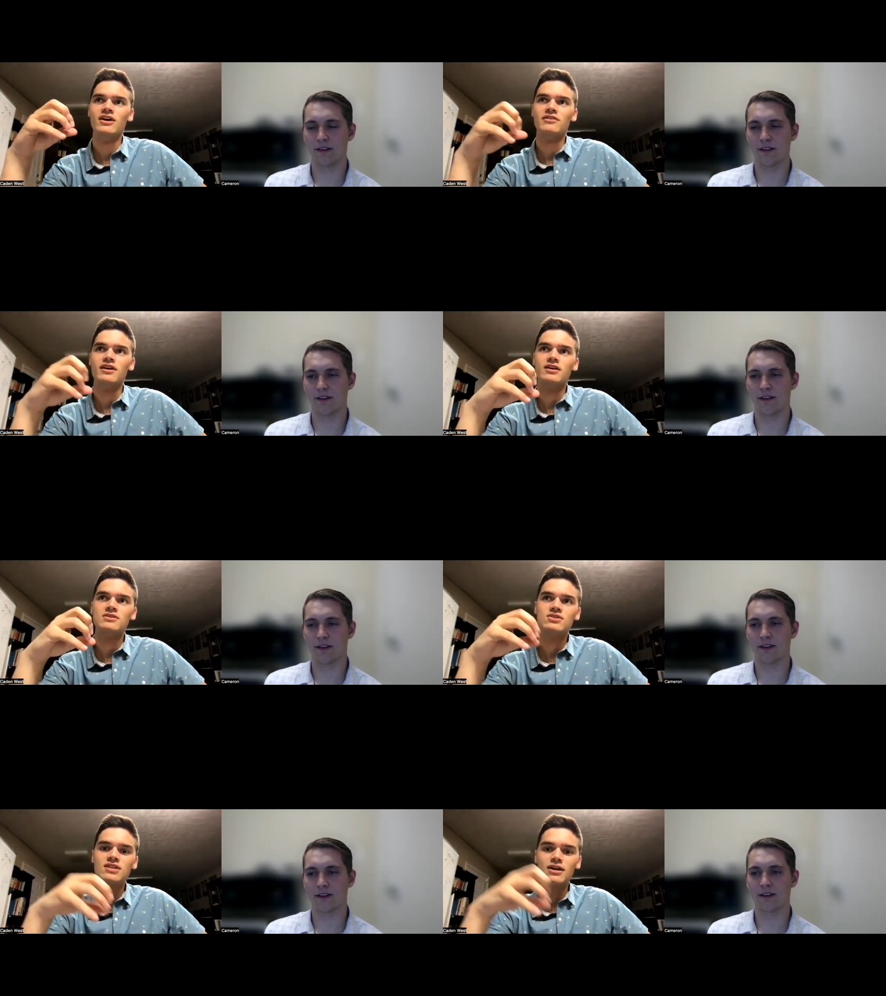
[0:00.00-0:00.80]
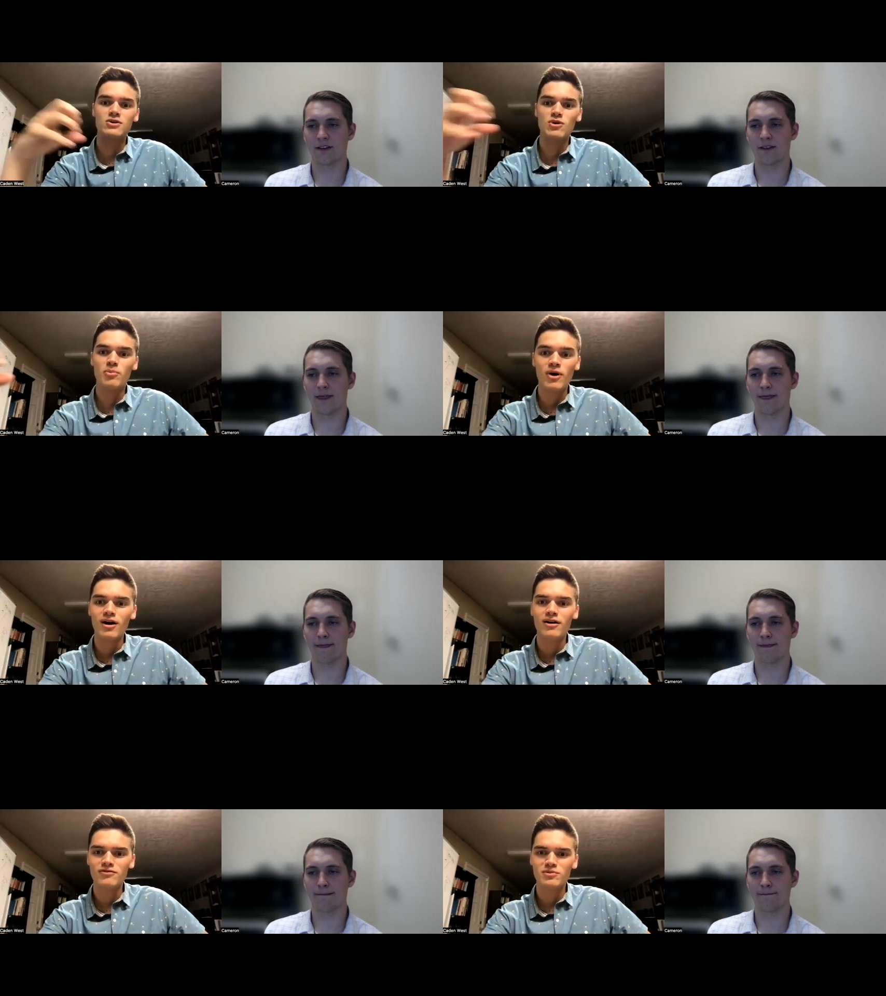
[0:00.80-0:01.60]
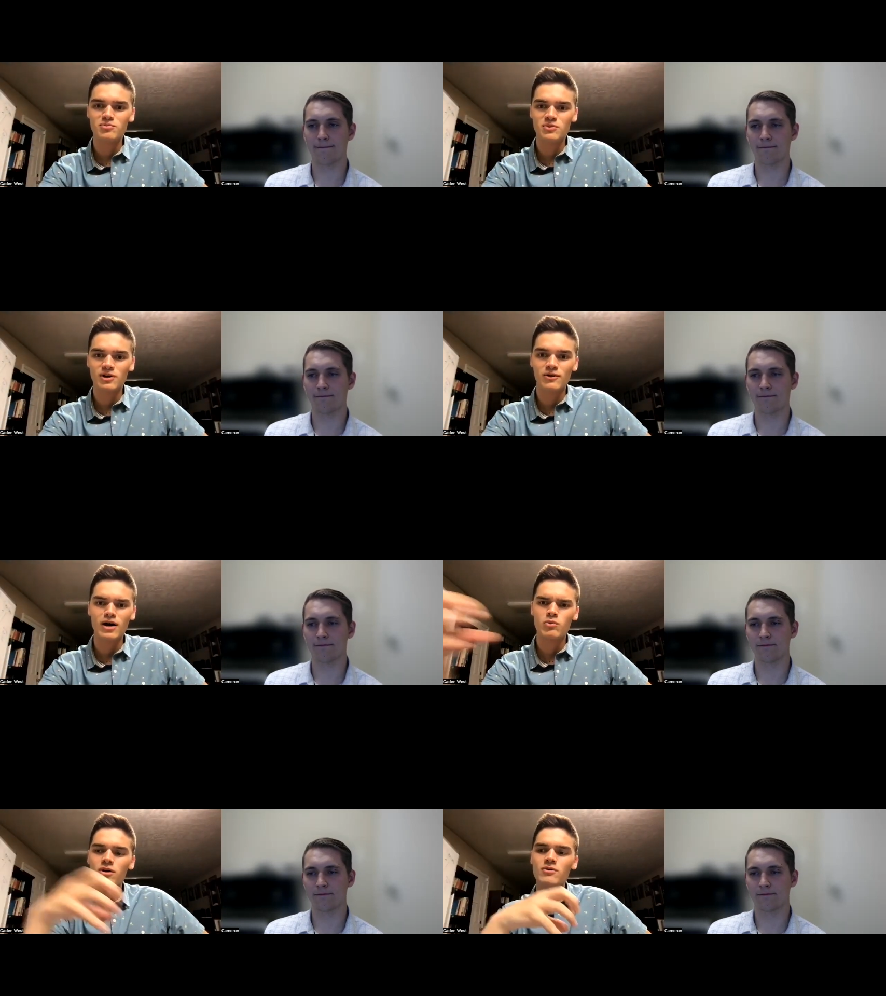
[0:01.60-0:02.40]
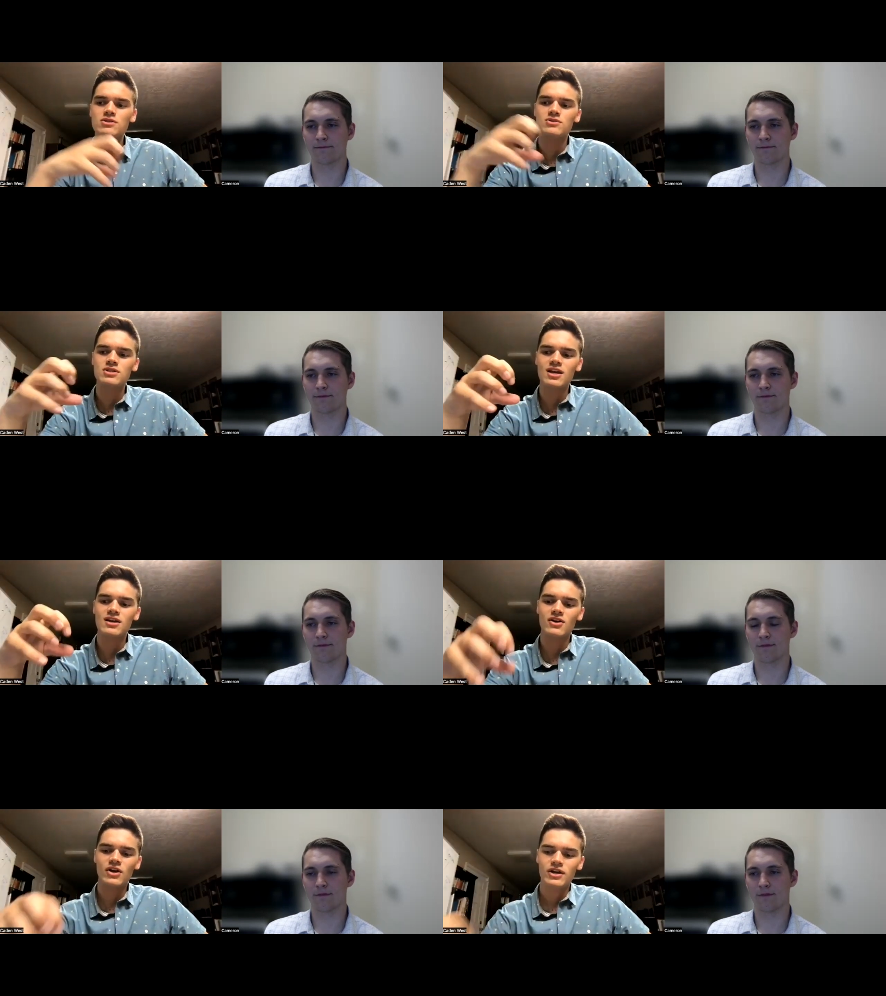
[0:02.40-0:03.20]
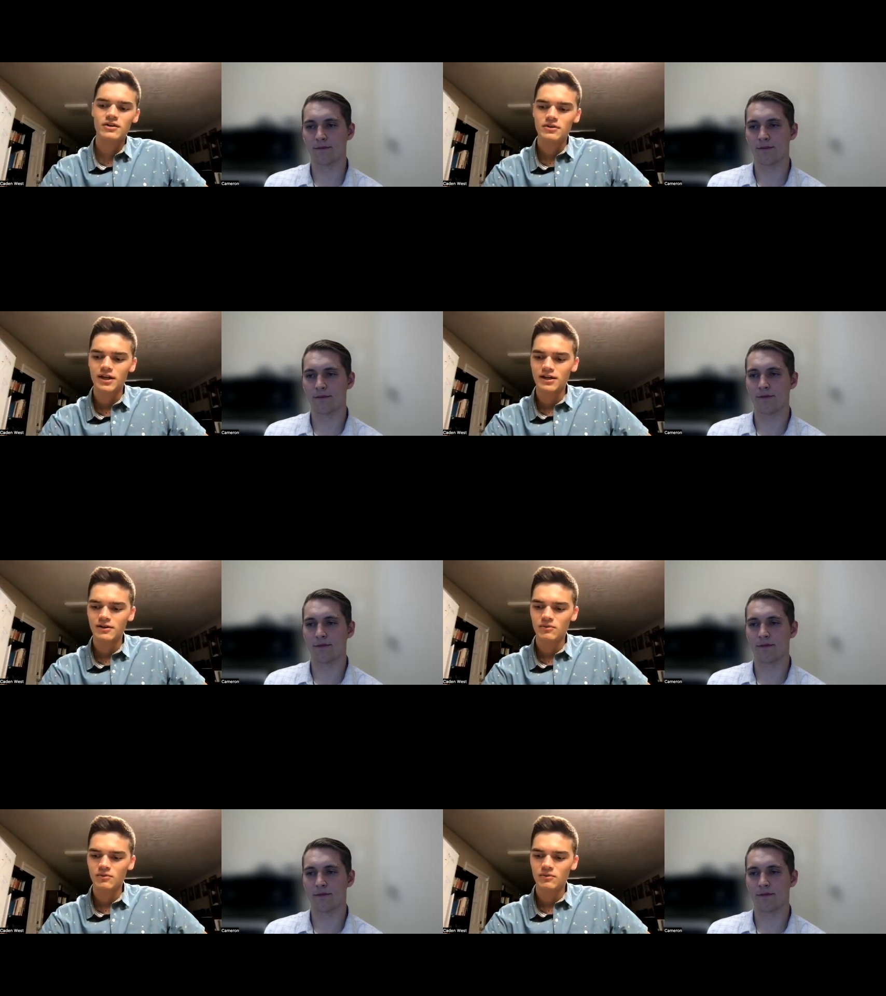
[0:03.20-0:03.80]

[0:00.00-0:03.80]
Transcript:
Speaker 1: that set you apart from the crowd what would you say like